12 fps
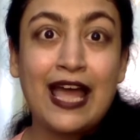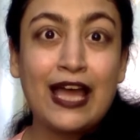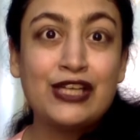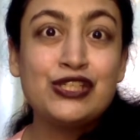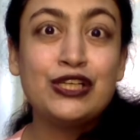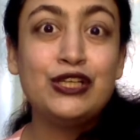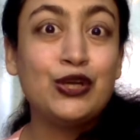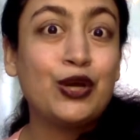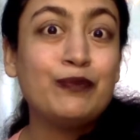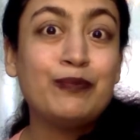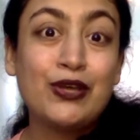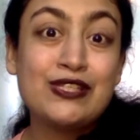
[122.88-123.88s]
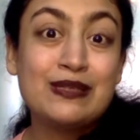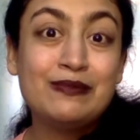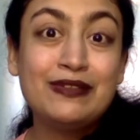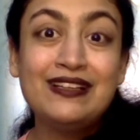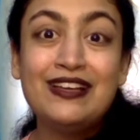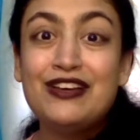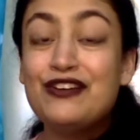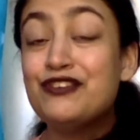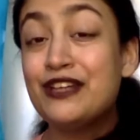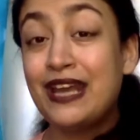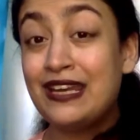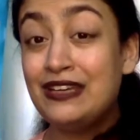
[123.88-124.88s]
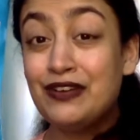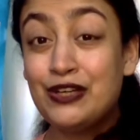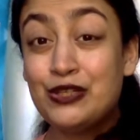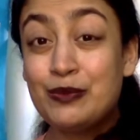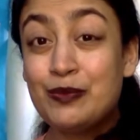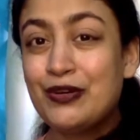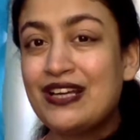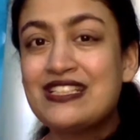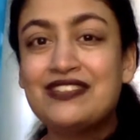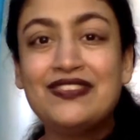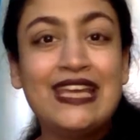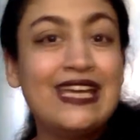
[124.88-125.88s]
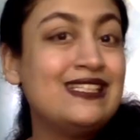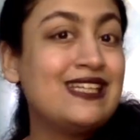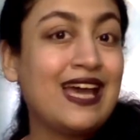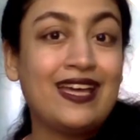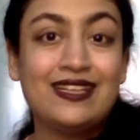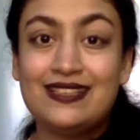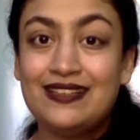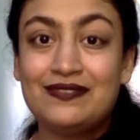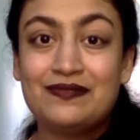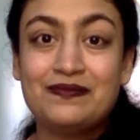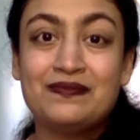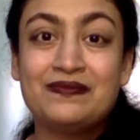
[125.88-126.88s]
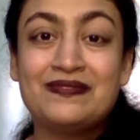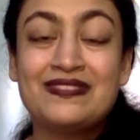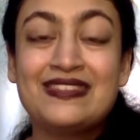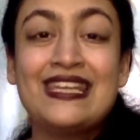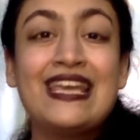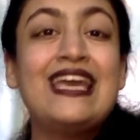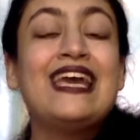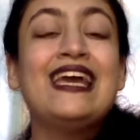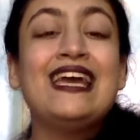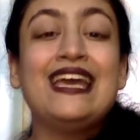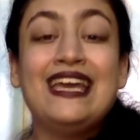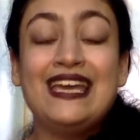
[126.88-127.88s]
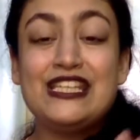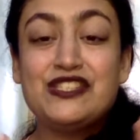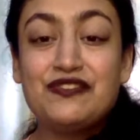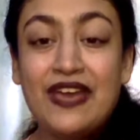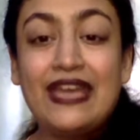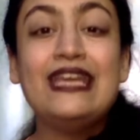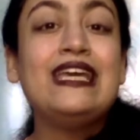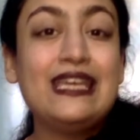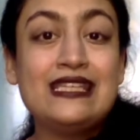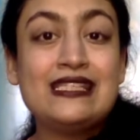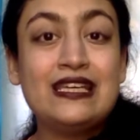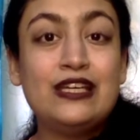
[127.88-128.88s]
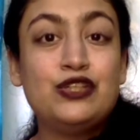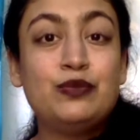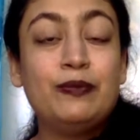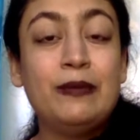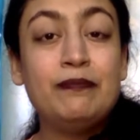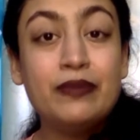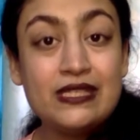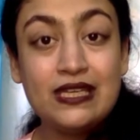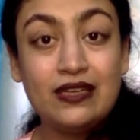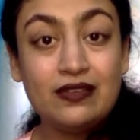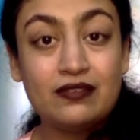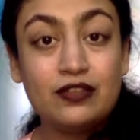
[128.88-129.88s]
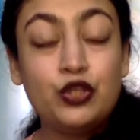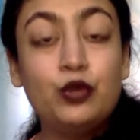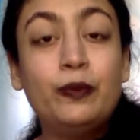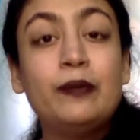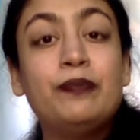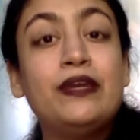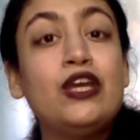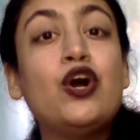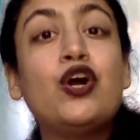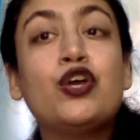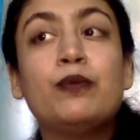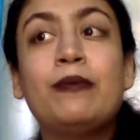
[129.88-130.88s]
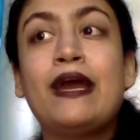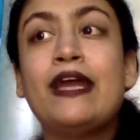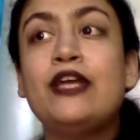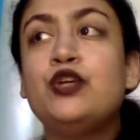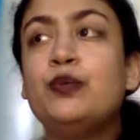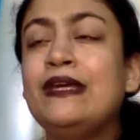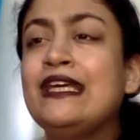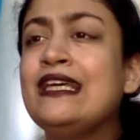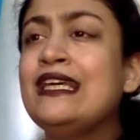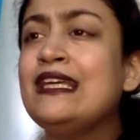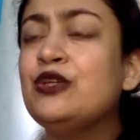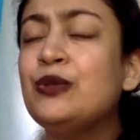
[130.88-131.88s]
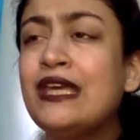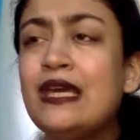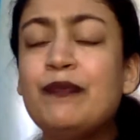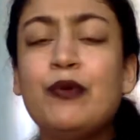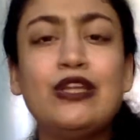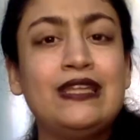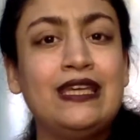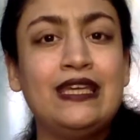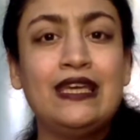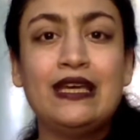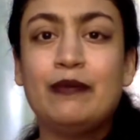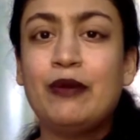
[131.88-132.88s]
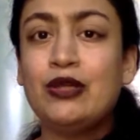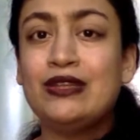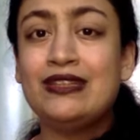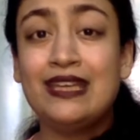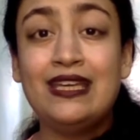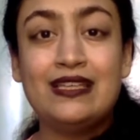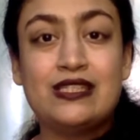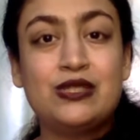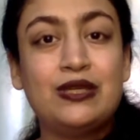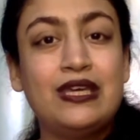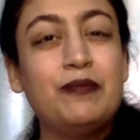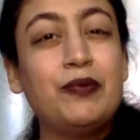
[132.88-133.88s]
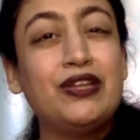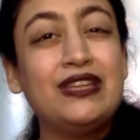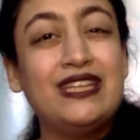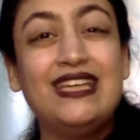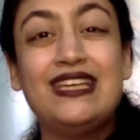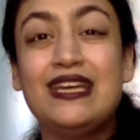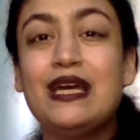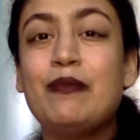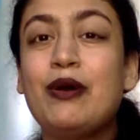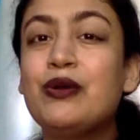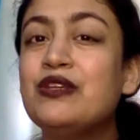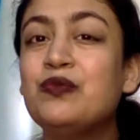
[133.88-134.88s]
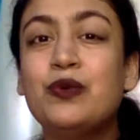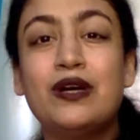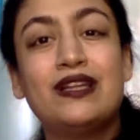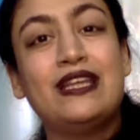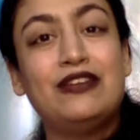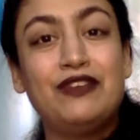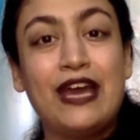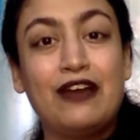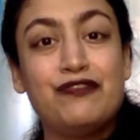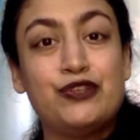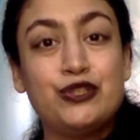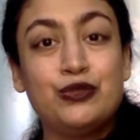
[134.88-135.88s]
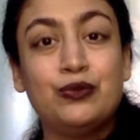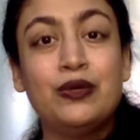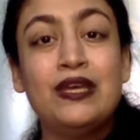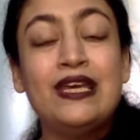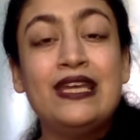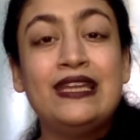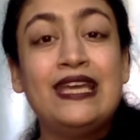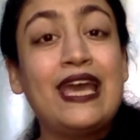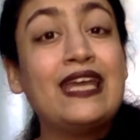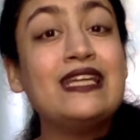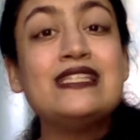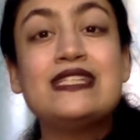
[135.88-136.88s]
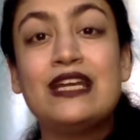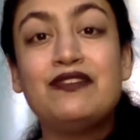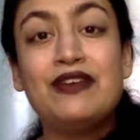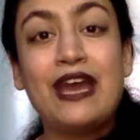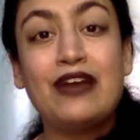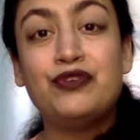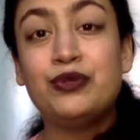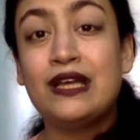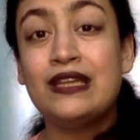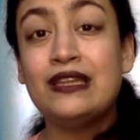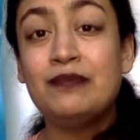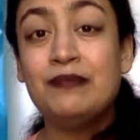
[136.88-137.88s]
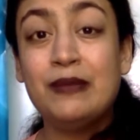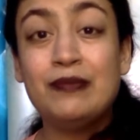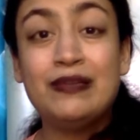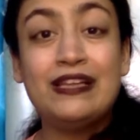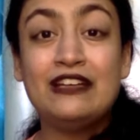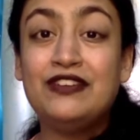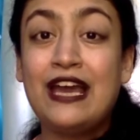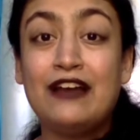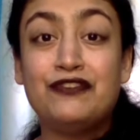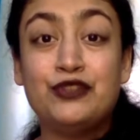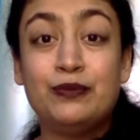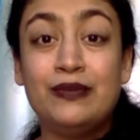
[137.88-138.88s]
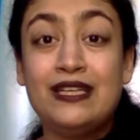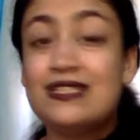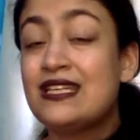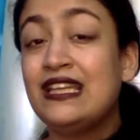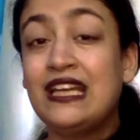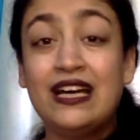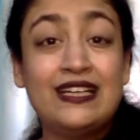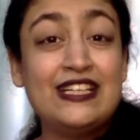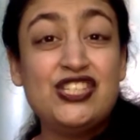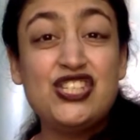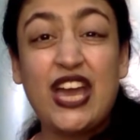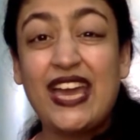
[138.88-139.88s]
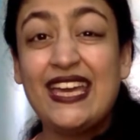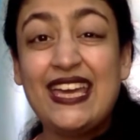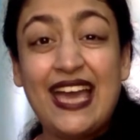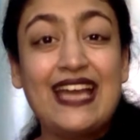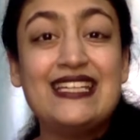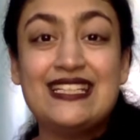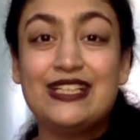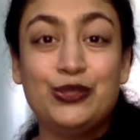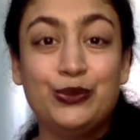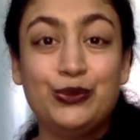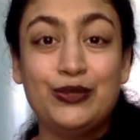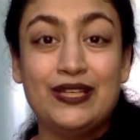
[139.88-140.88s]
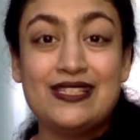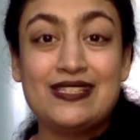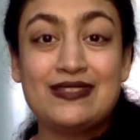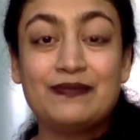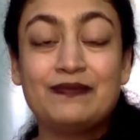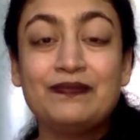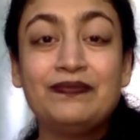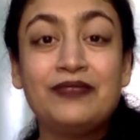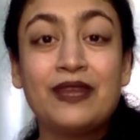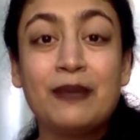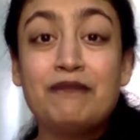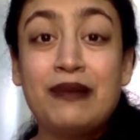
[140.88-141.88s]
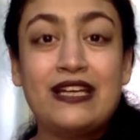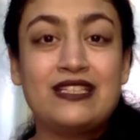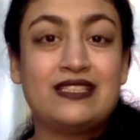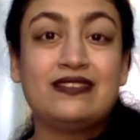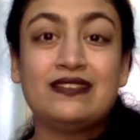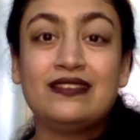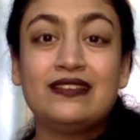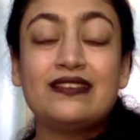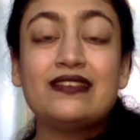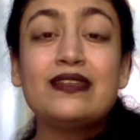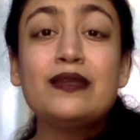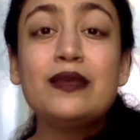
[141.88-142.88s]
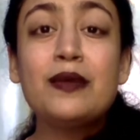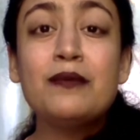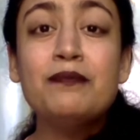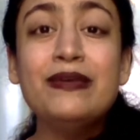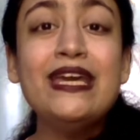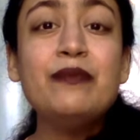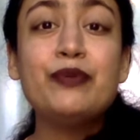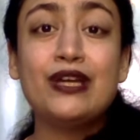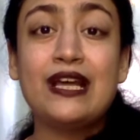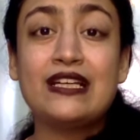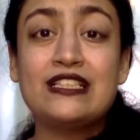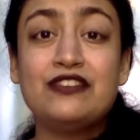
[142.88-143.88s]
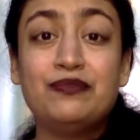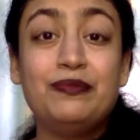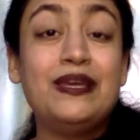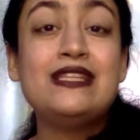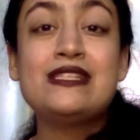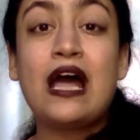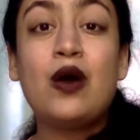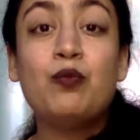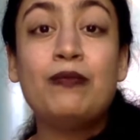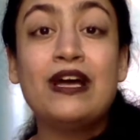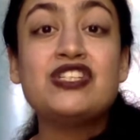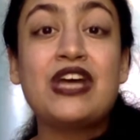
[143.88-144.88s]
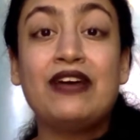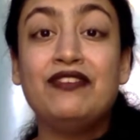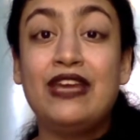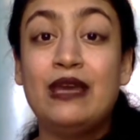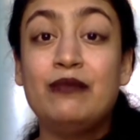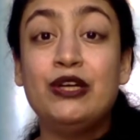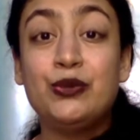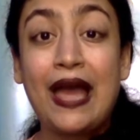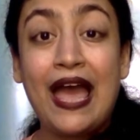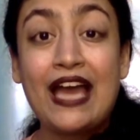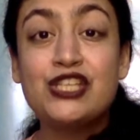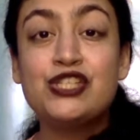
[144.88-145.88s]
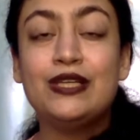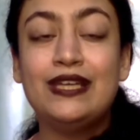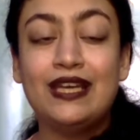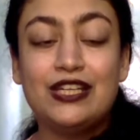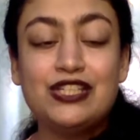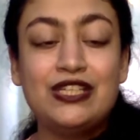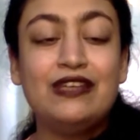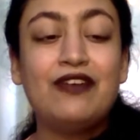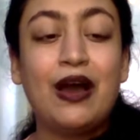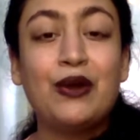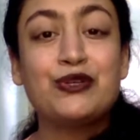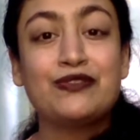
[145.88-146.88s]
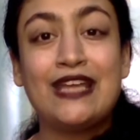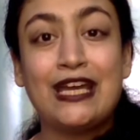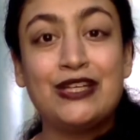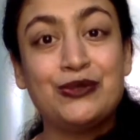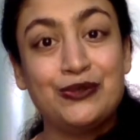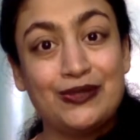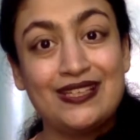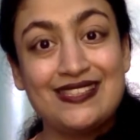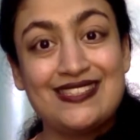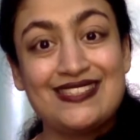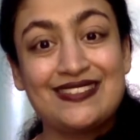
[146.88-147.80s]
actually not possible for anyone to be productive the entire day. It's very easy to be busy, to be preoccupied, to keep on thinking about things, to keep on thinking about the work that we have to do, the errands that we have to run, the people that we have to meet, a gigantic to-do list. But being productive means how much are we able to actually achieve out of that to-do list.